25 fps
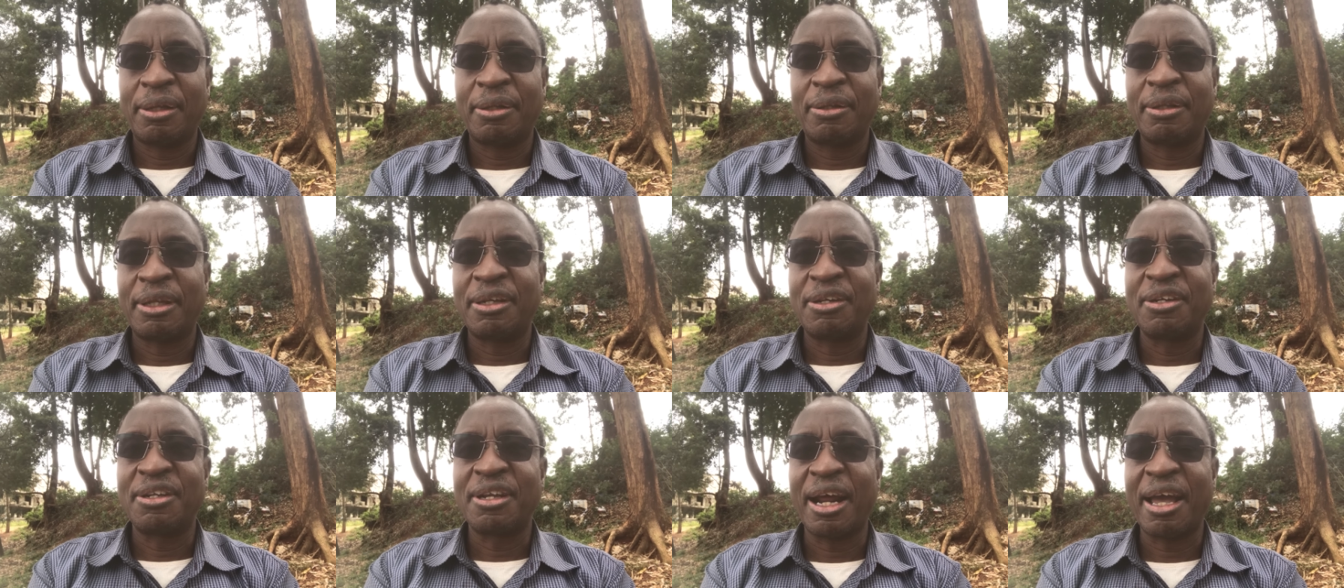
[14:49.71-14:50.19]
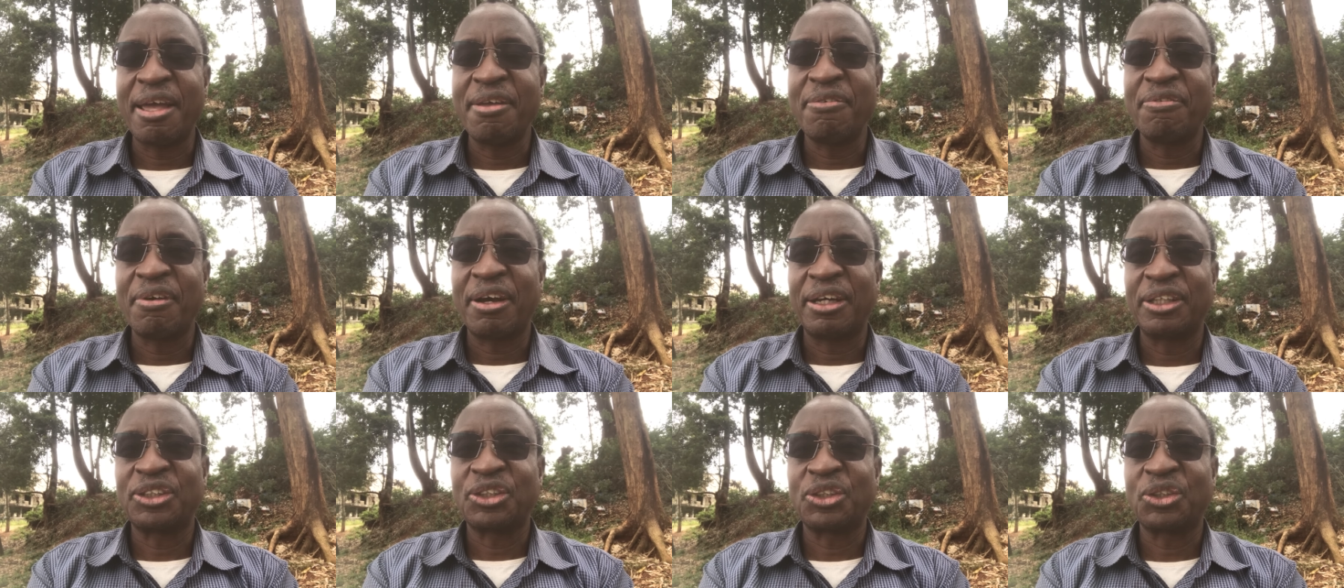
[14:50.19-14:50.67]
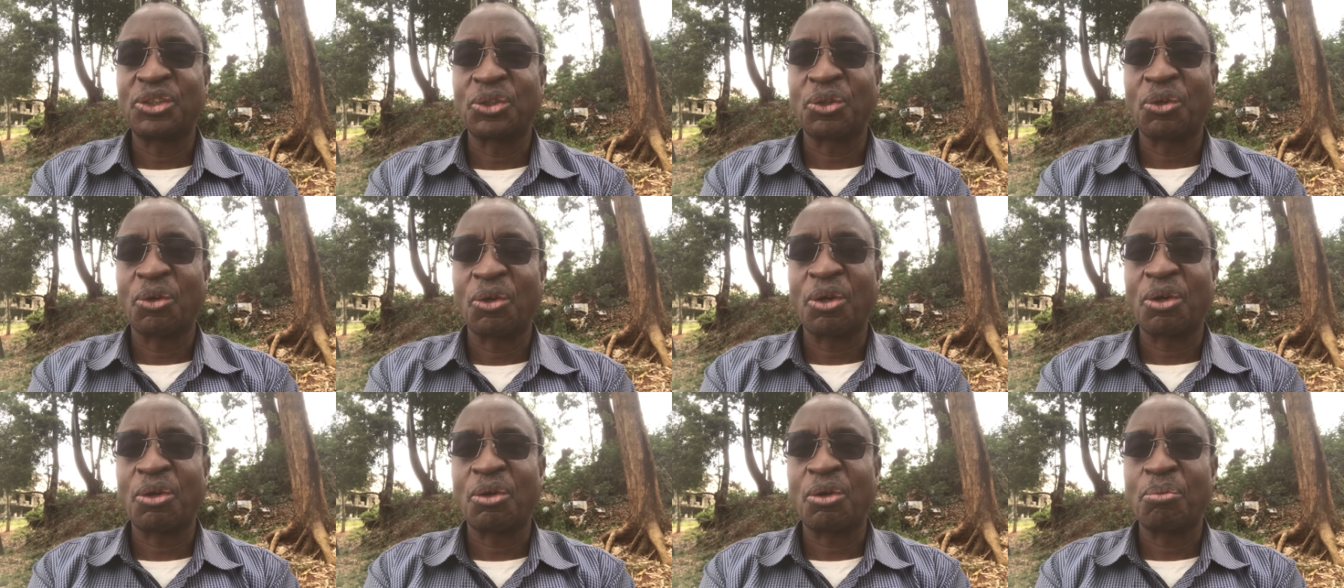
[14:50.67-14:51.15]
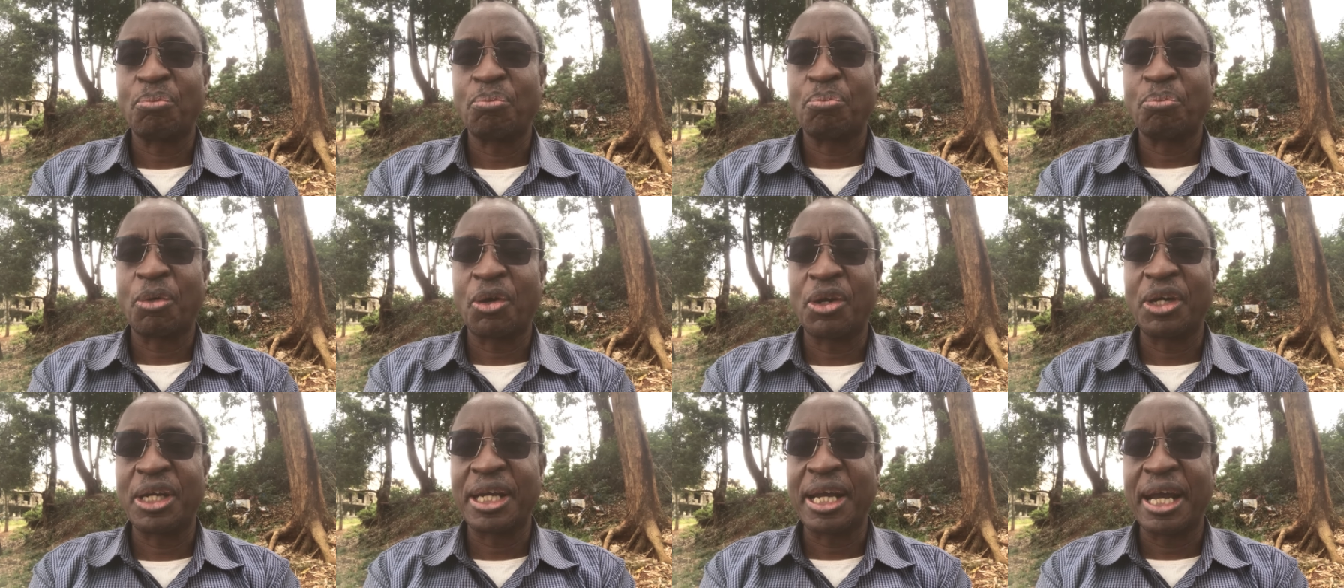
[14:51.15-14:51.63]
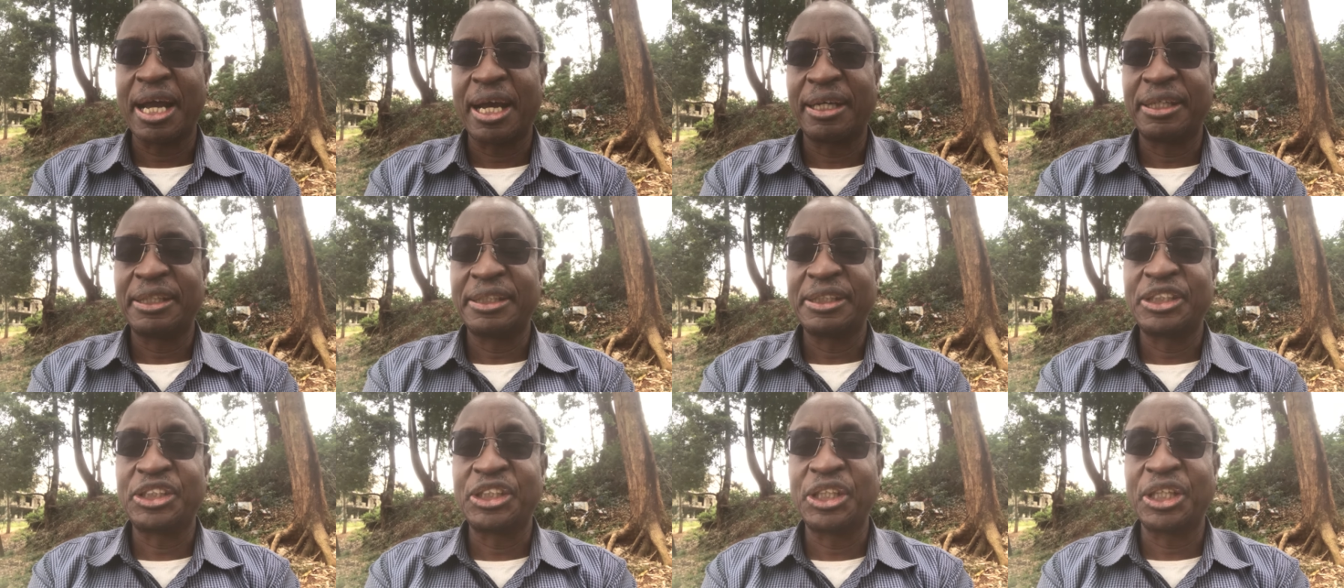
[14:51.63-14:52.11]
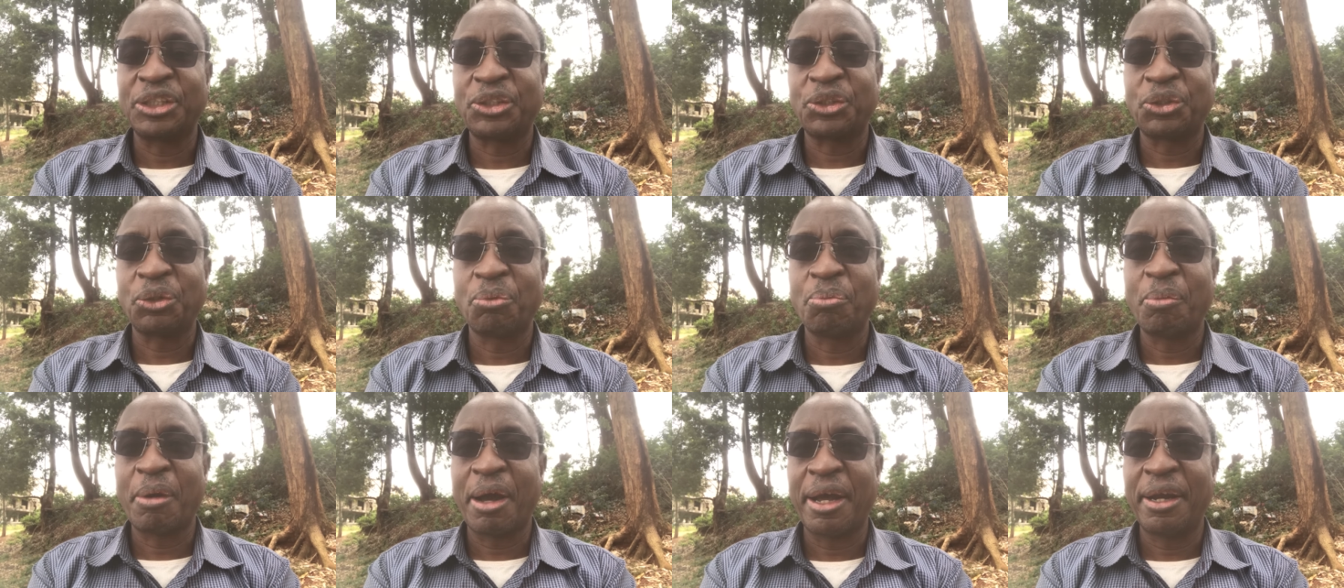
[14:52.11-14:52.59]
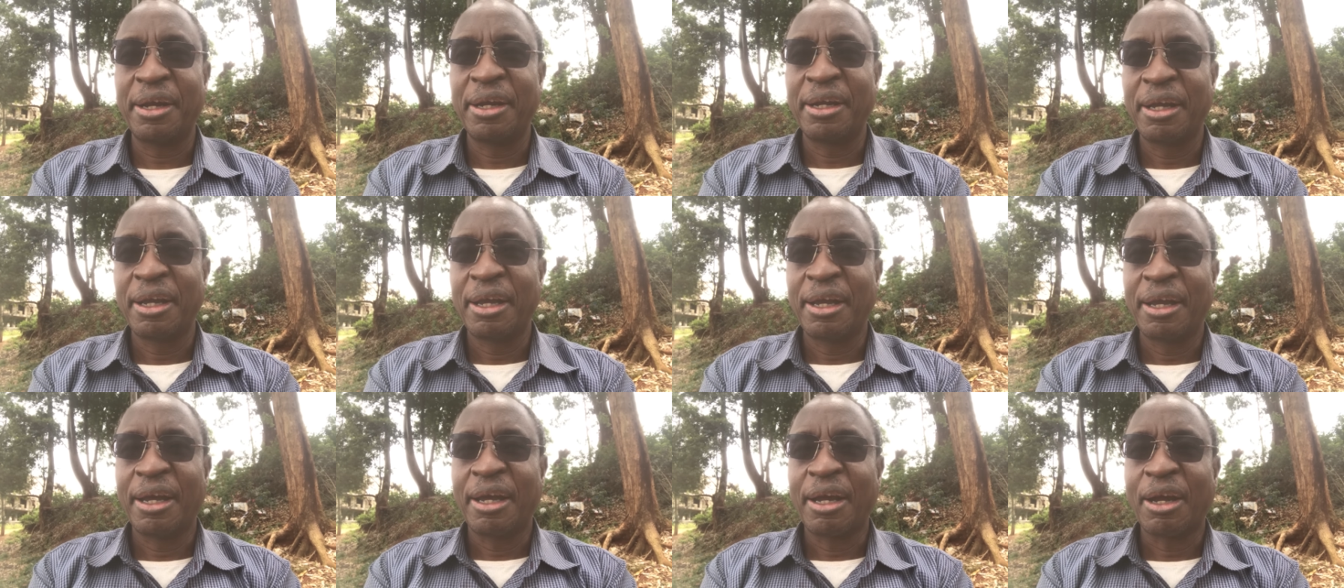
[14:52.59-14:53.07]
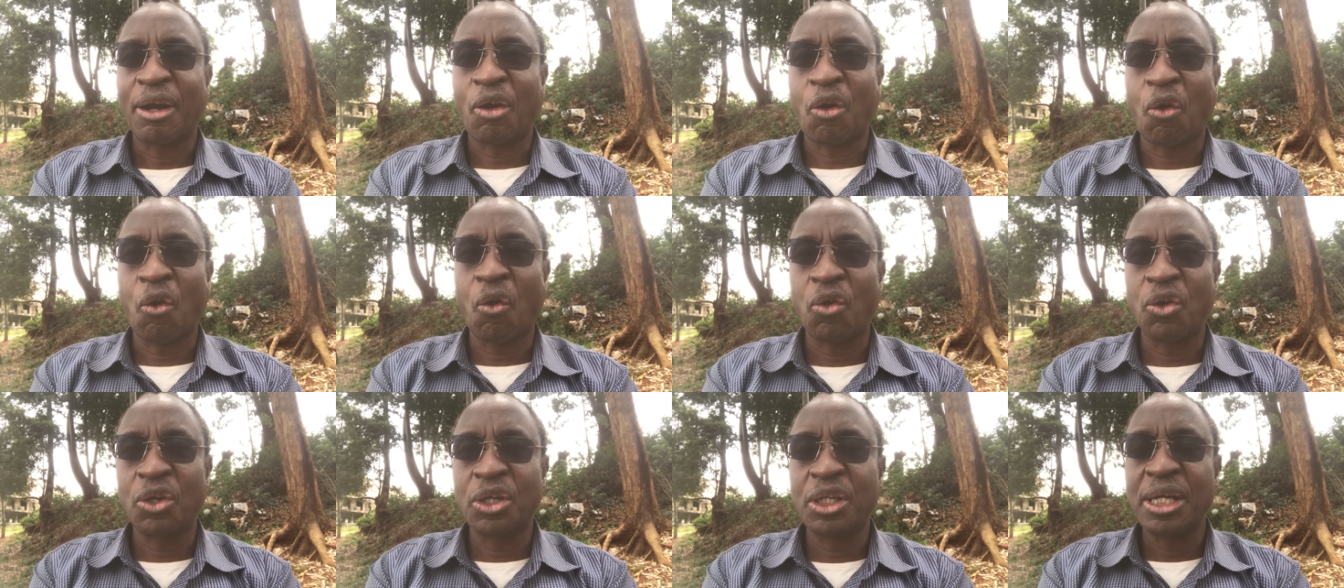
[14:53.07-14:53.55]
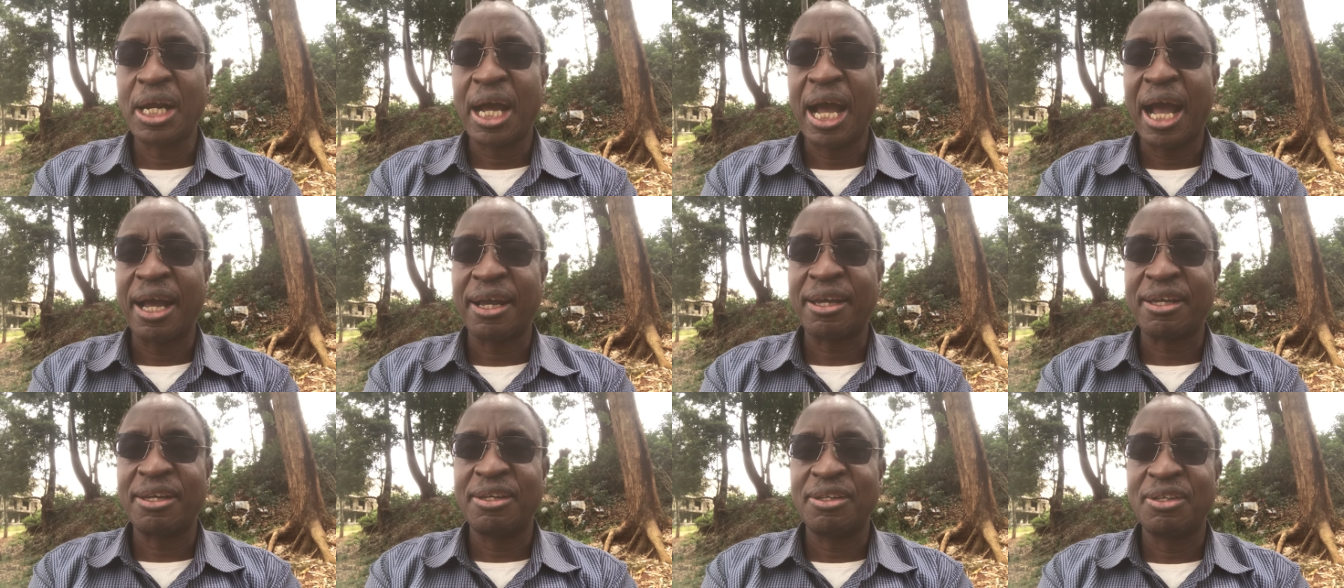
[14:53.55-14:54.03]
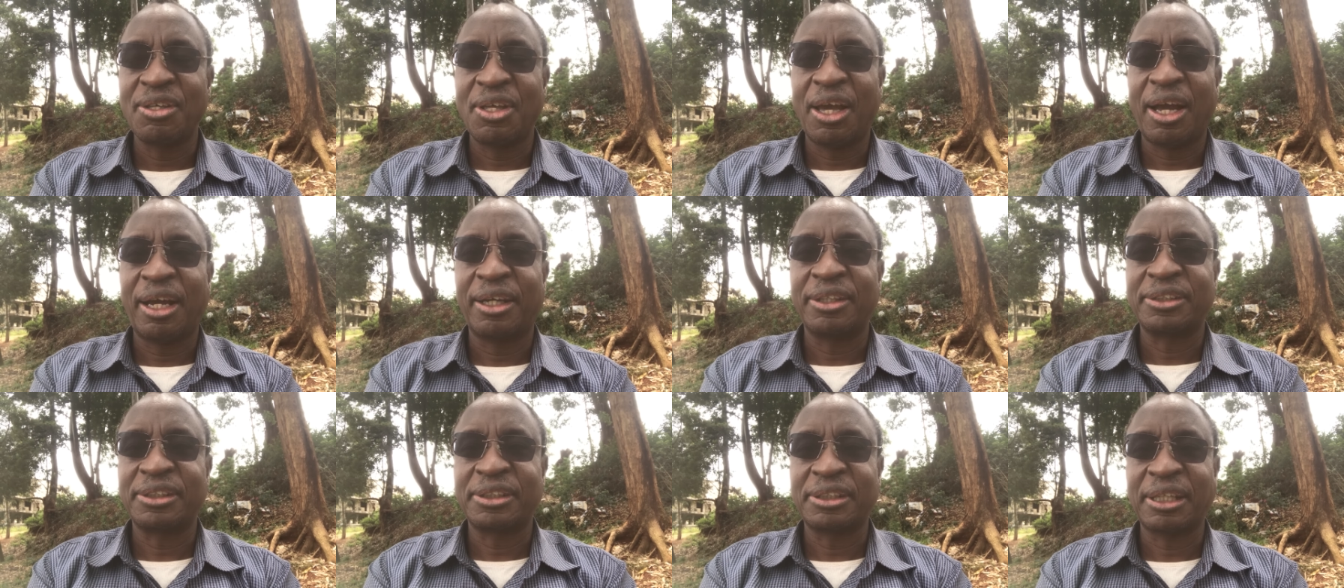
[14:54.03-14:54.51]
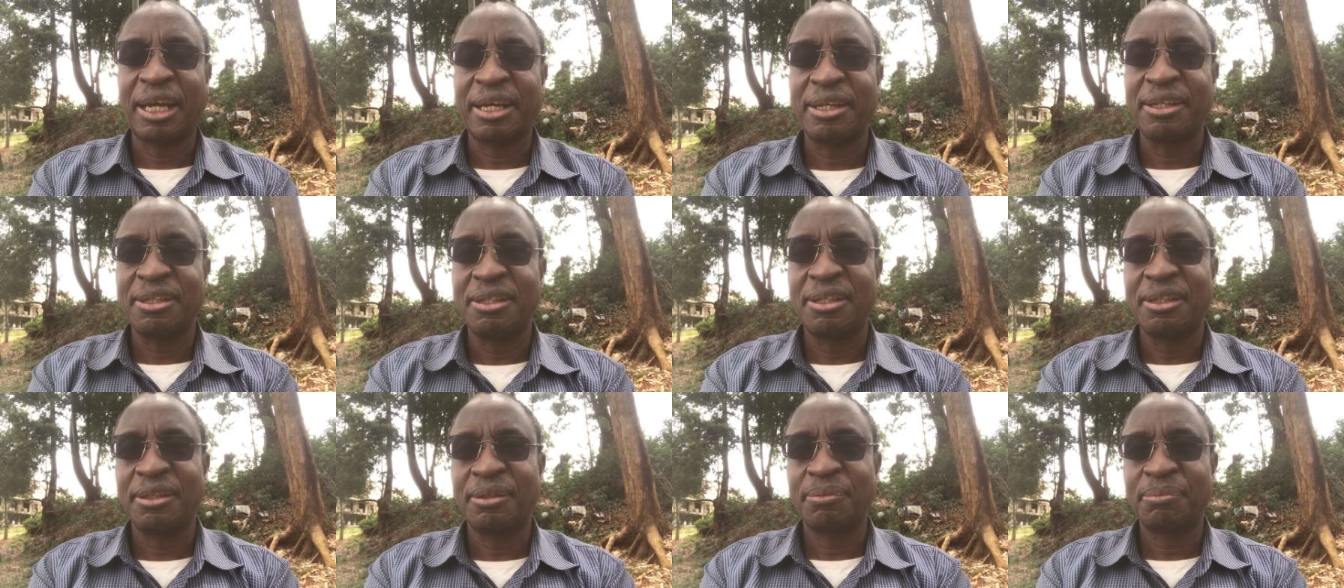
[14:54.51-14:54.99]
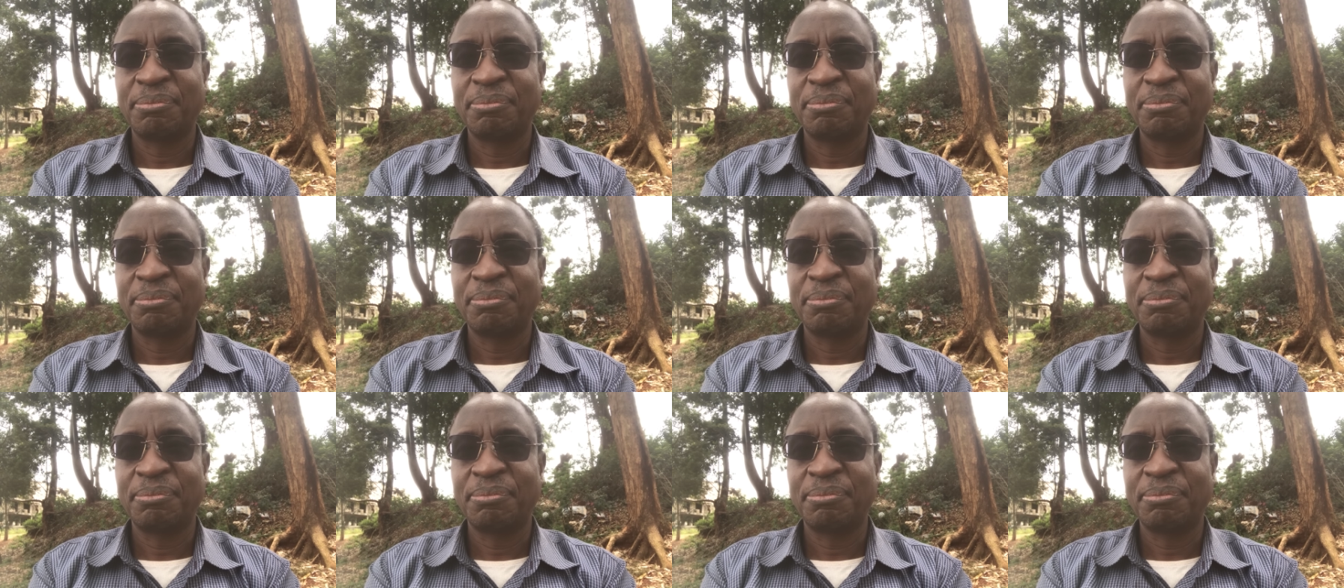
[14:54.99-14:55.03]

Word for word: the driver stroke bodyguard, GSU man, called Akinyi aside.